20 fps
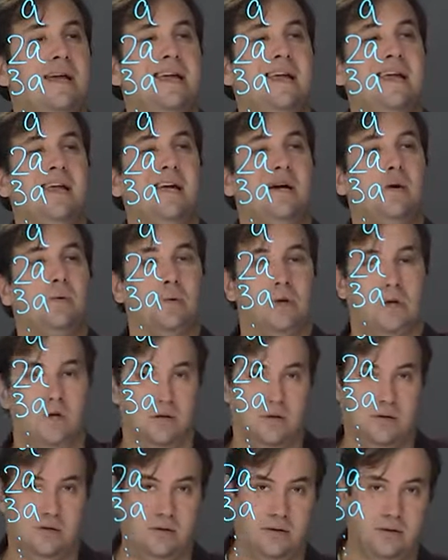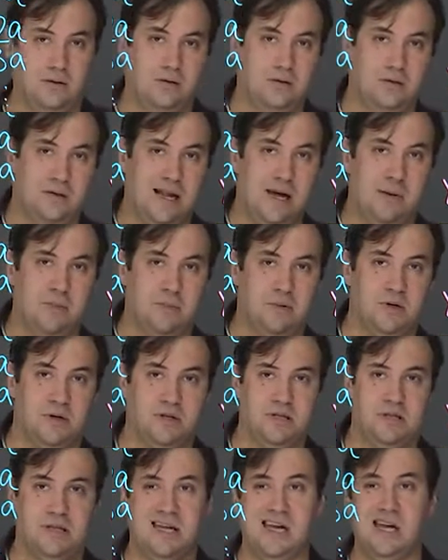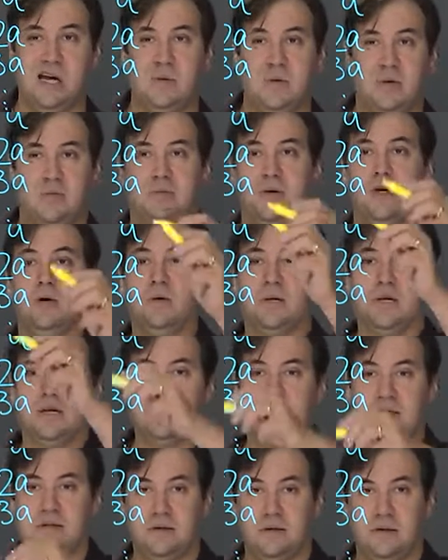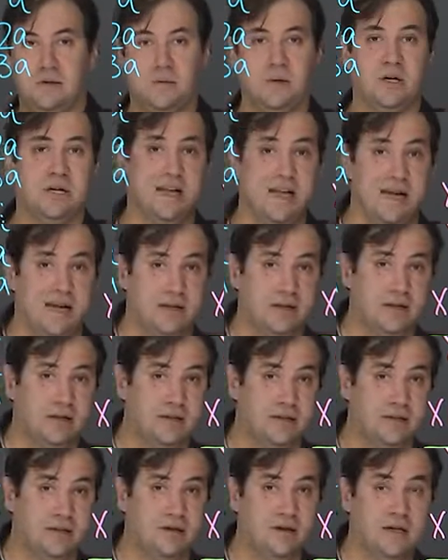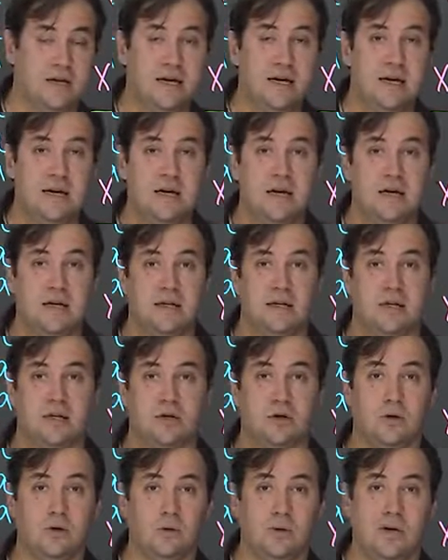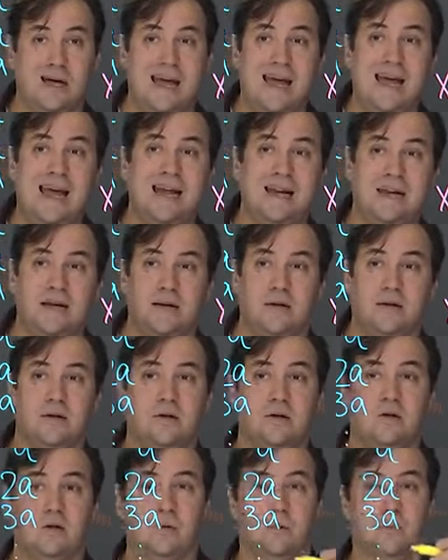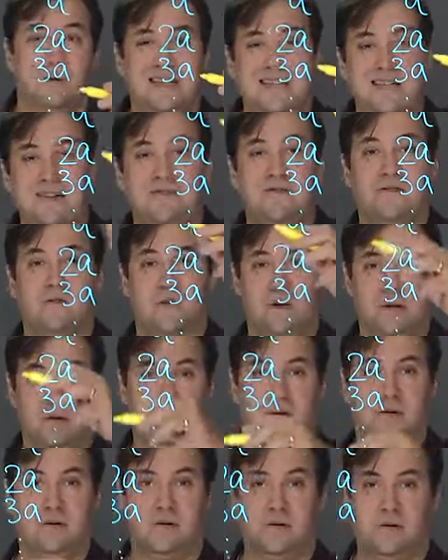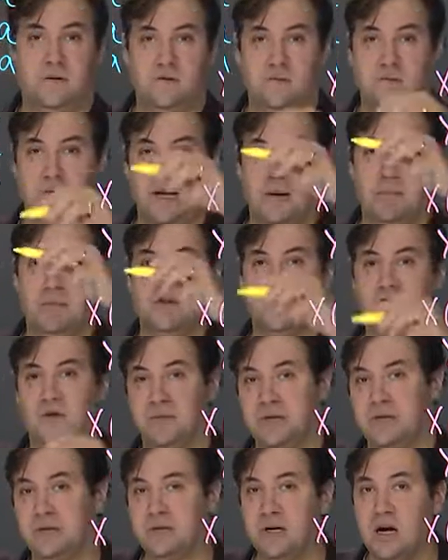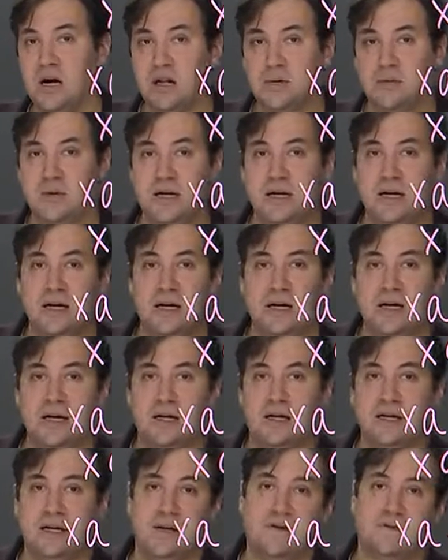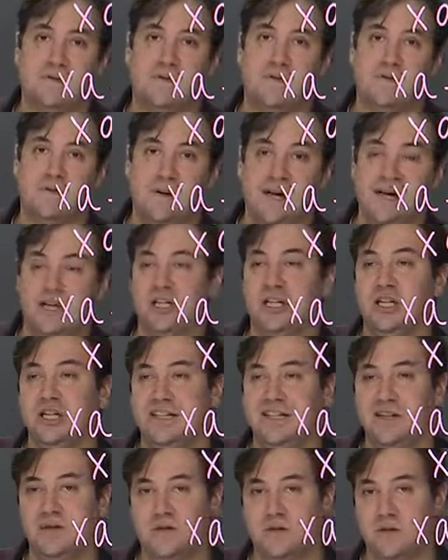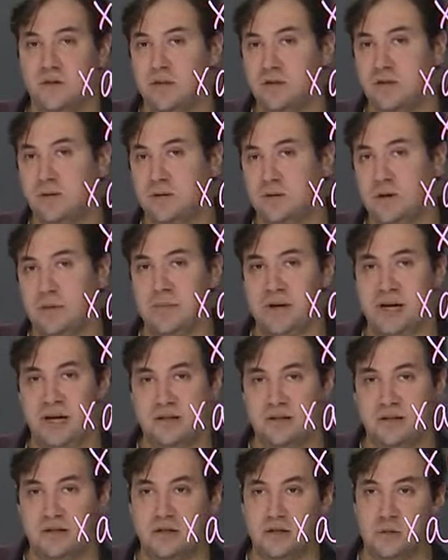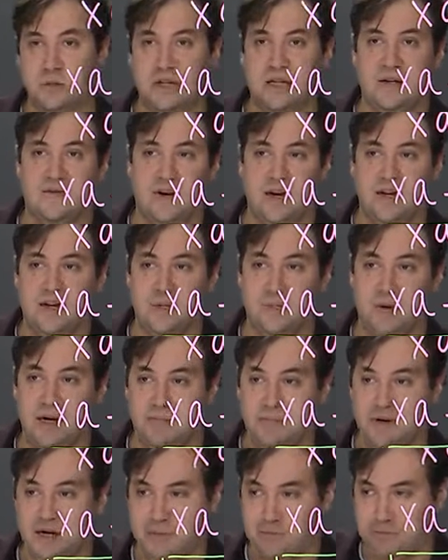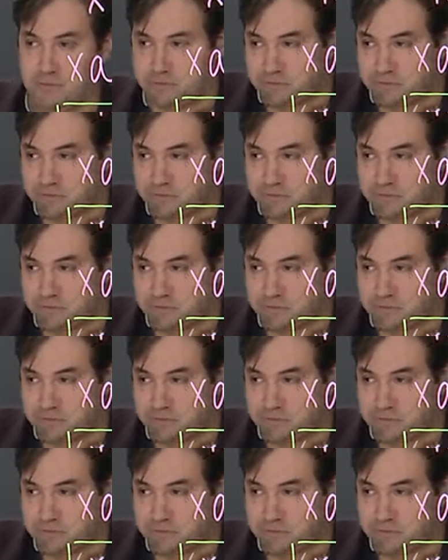equal numbers, equal products were taken here. So any two different numbers from this column give actually different remainders when divided by p.